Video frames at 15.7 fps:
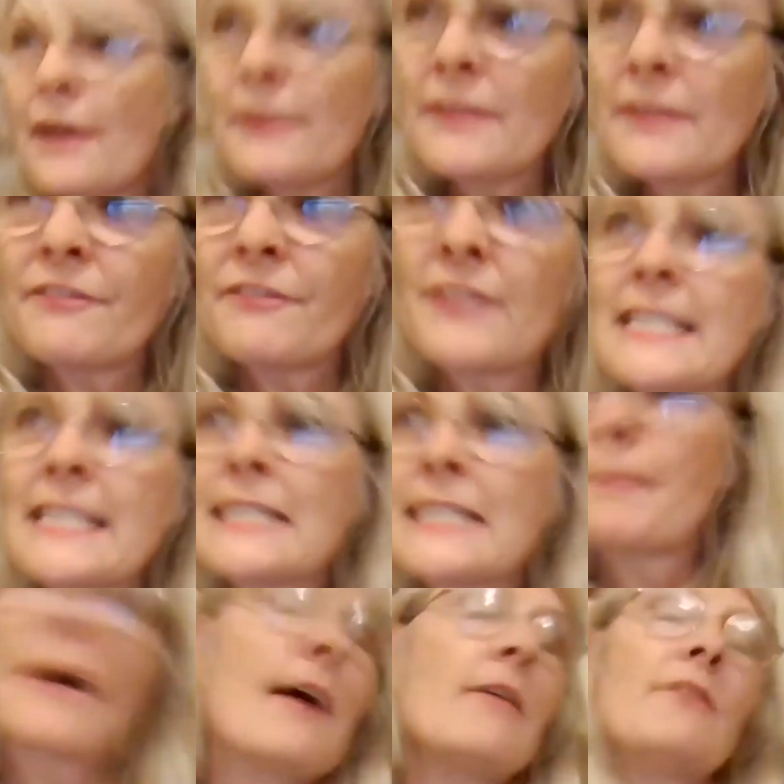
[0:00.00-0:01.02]
only fitted
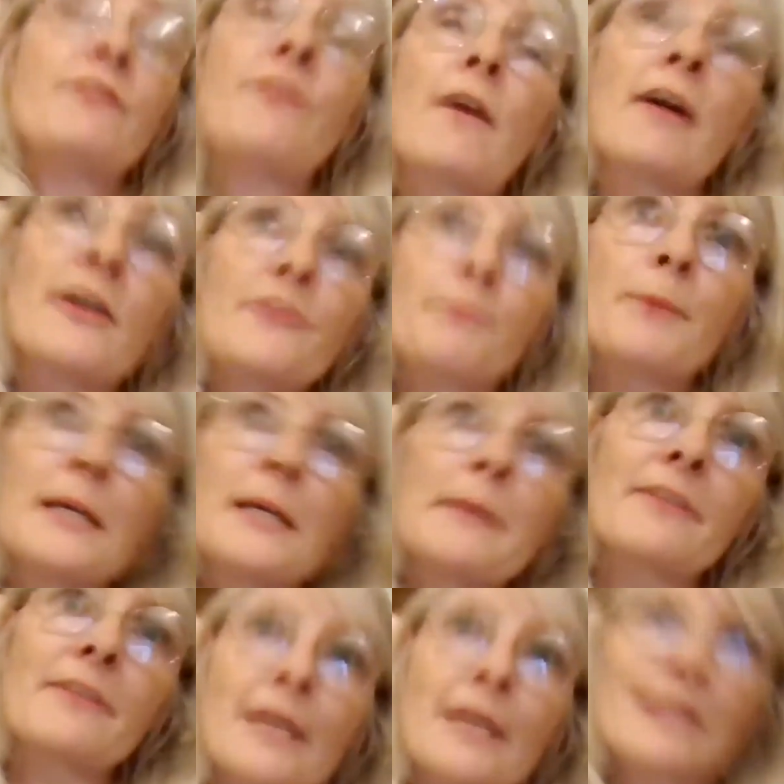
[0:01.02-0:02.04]
about 5
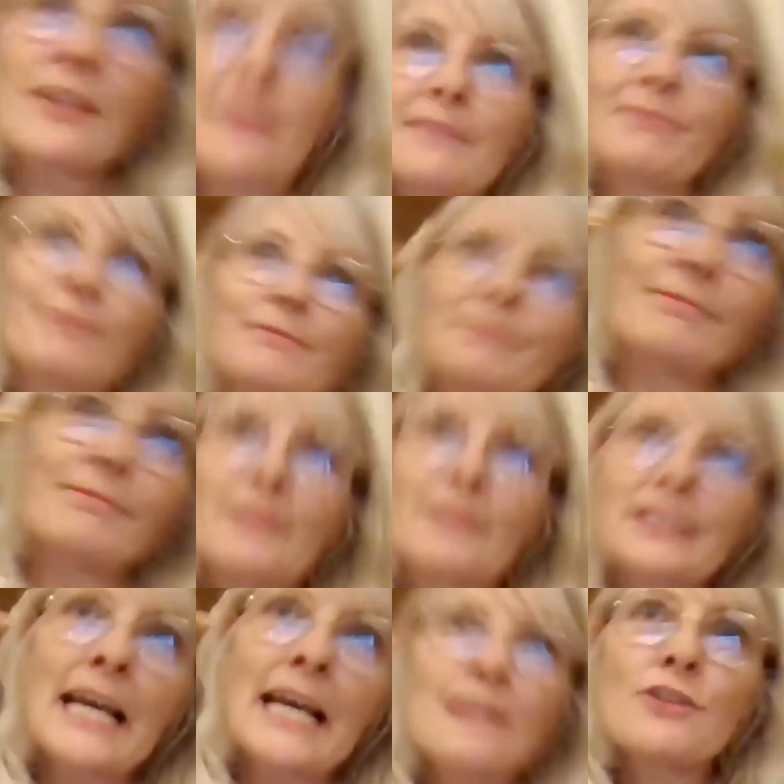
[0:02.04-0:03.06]
people. So I
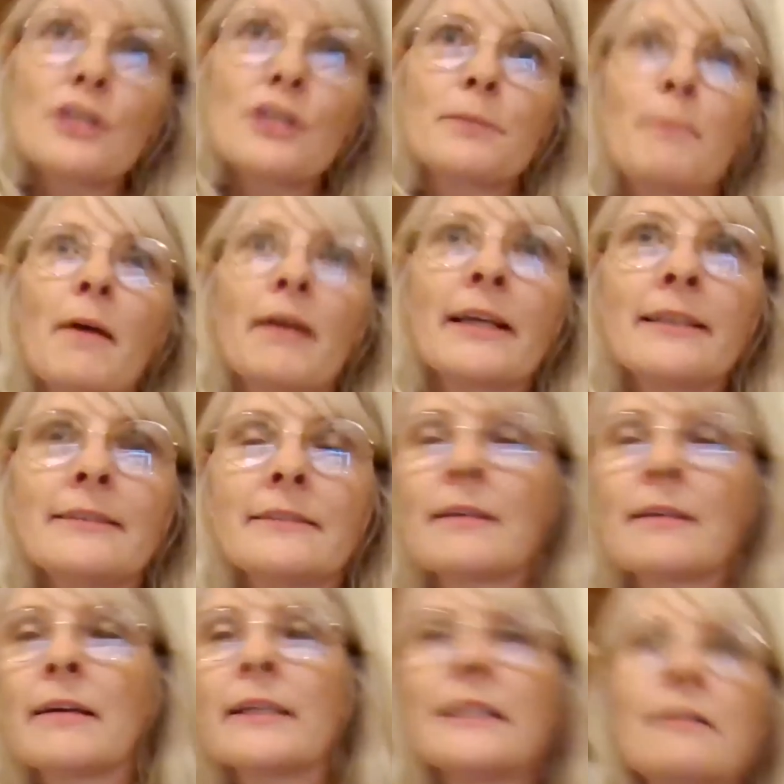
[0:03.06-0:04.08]
changed my
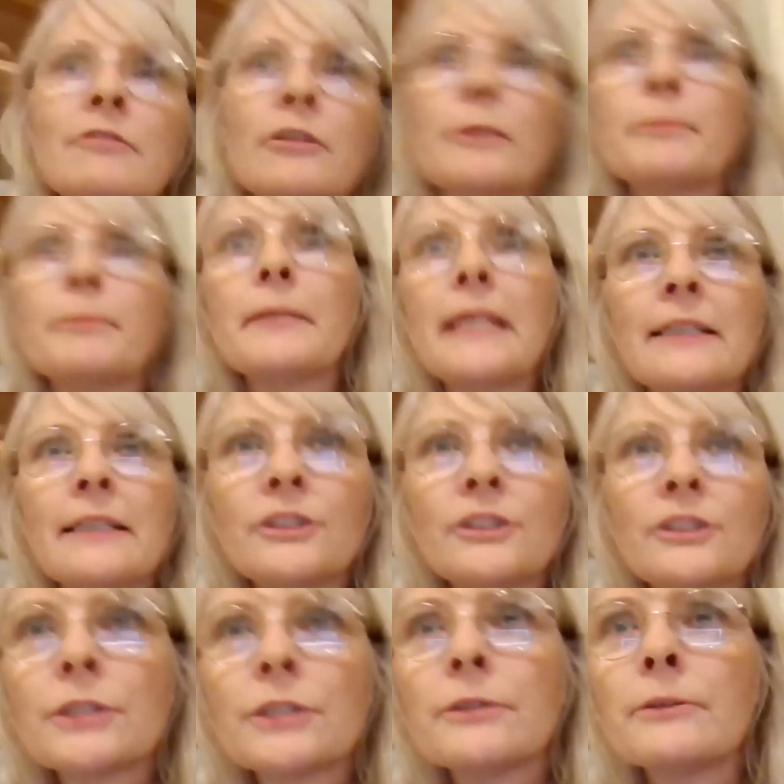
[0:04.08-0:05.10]
dining room
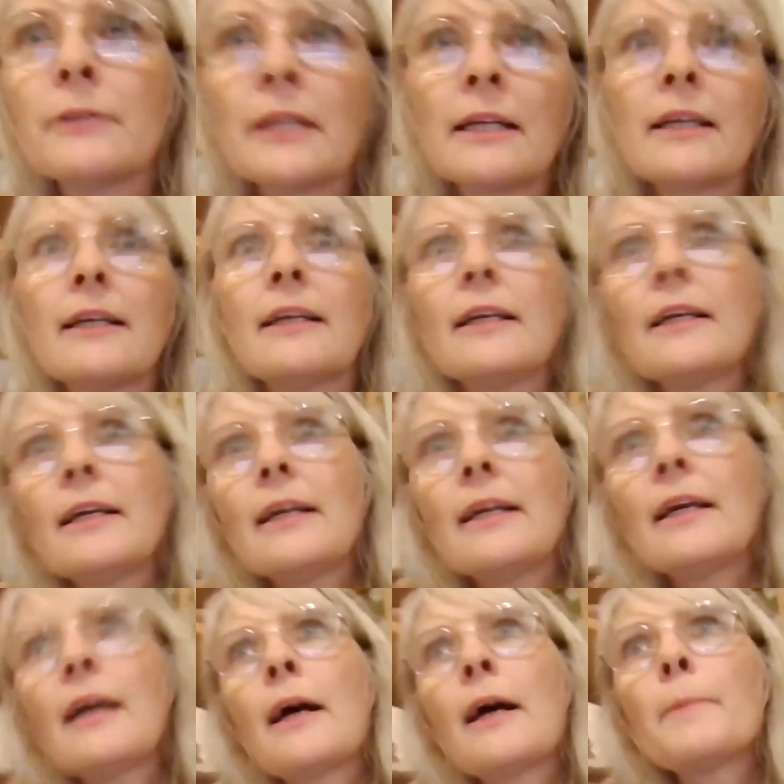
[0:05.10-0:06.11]
into
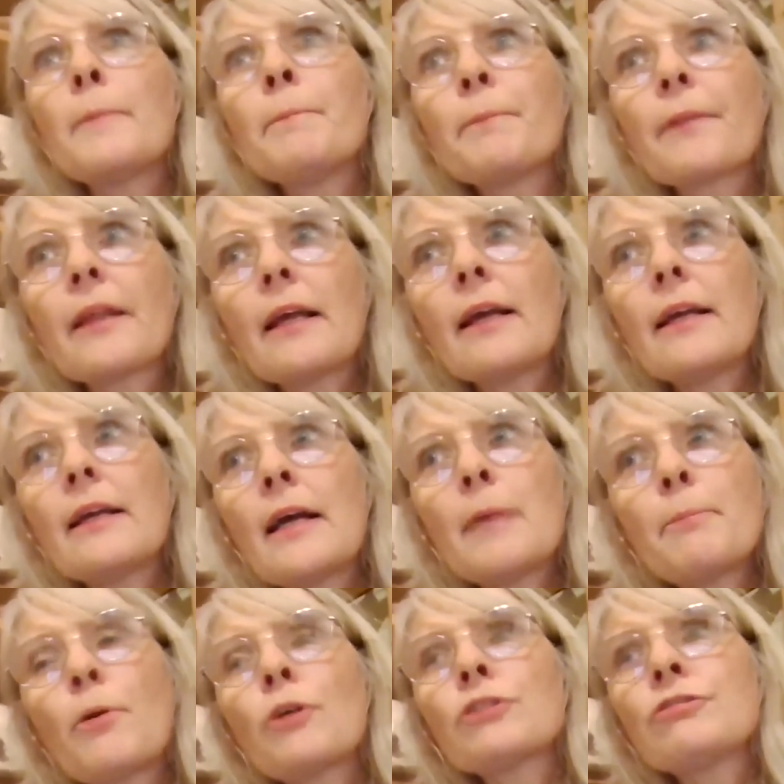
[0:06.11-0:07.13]
a
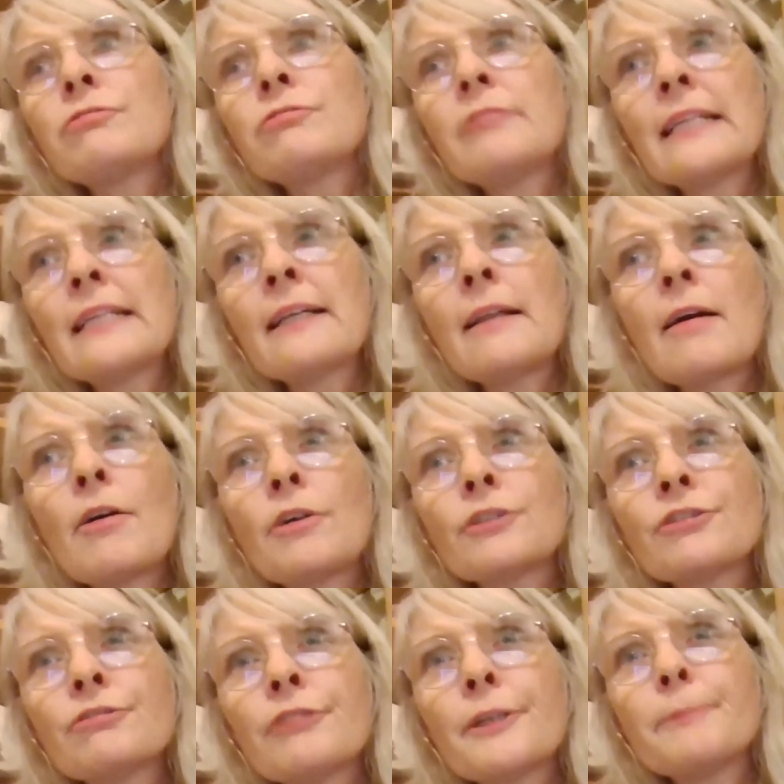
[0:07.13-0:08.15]
pottery
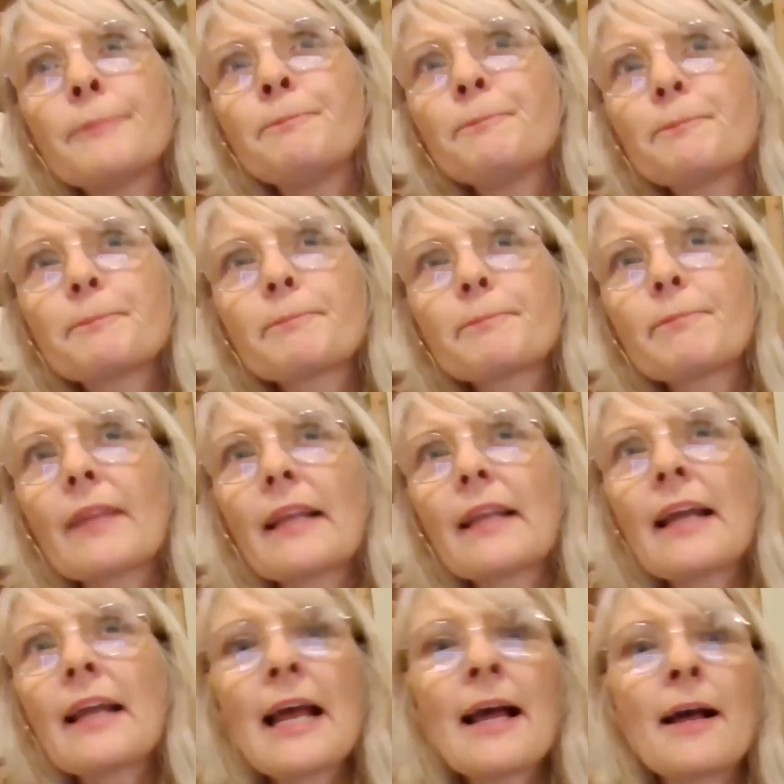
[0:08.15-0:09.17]
classroom.
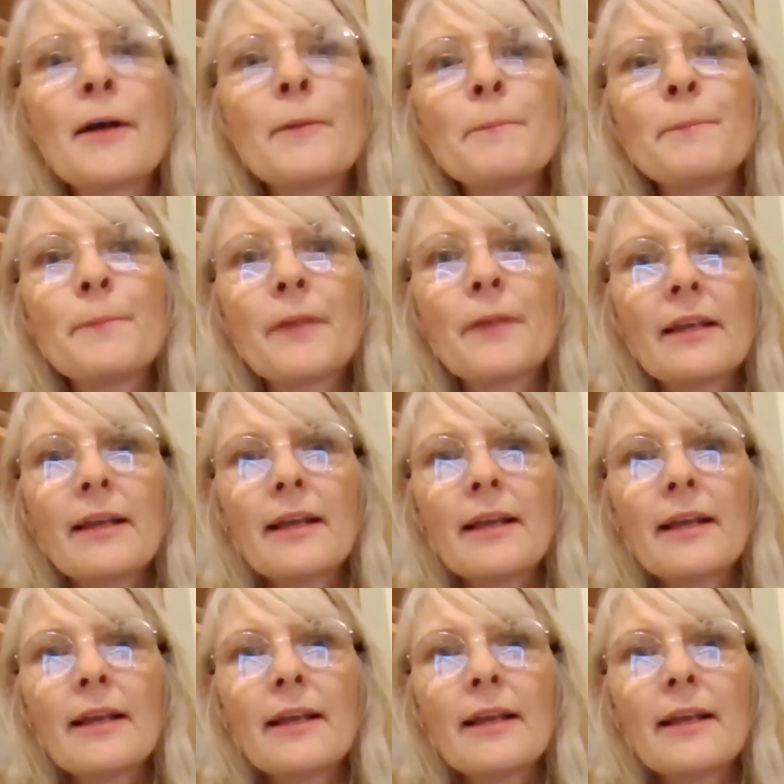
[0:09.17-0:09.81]
And